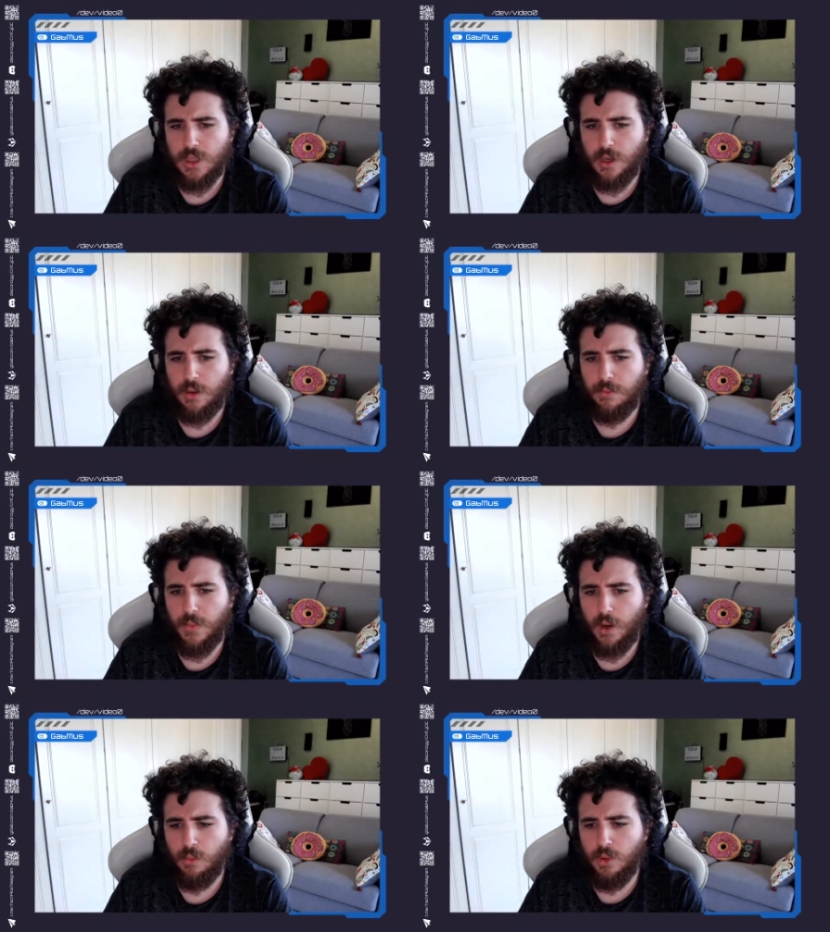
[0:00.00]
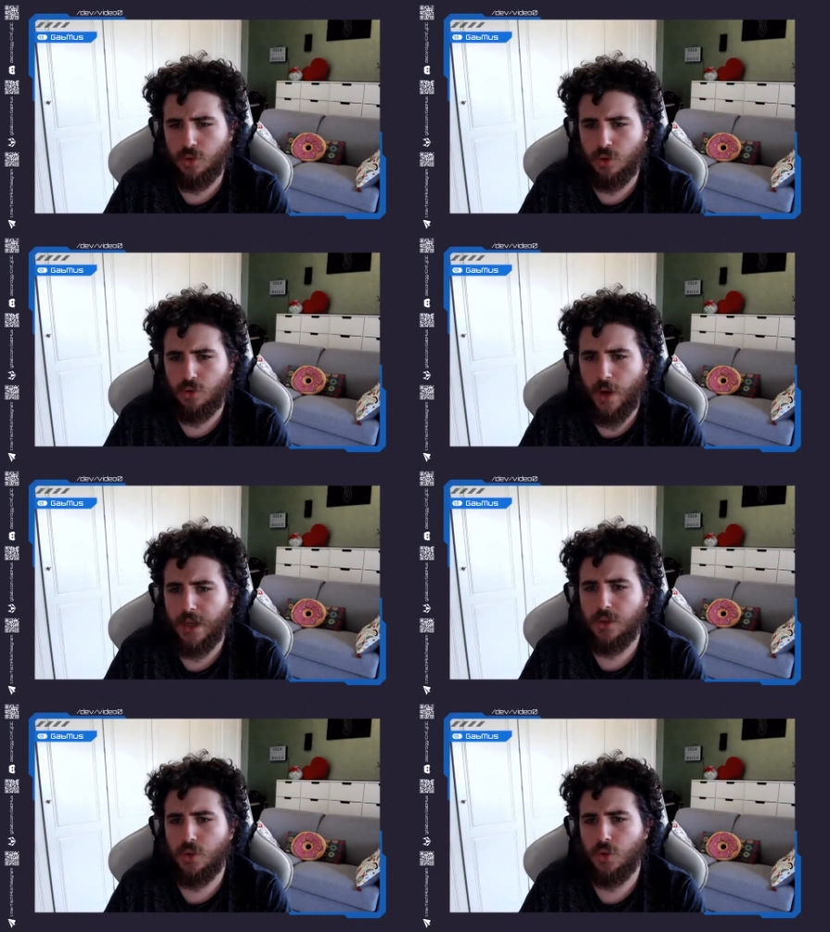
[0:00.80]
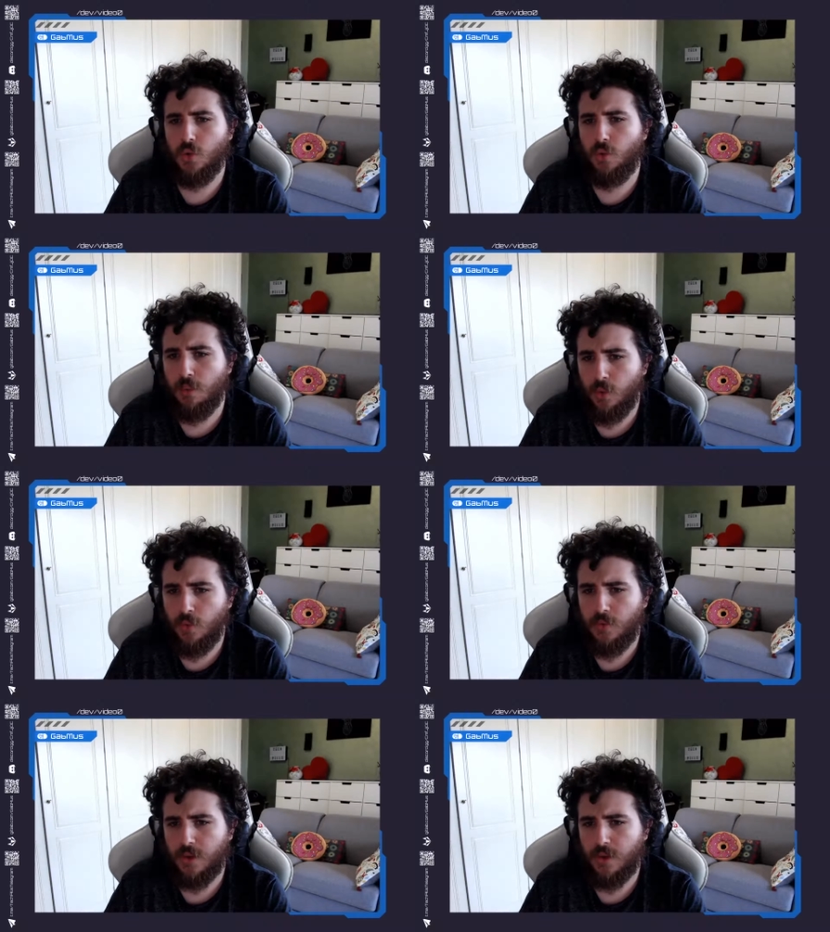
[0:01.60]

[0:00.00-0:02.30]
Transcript: Ubuntu tried to remove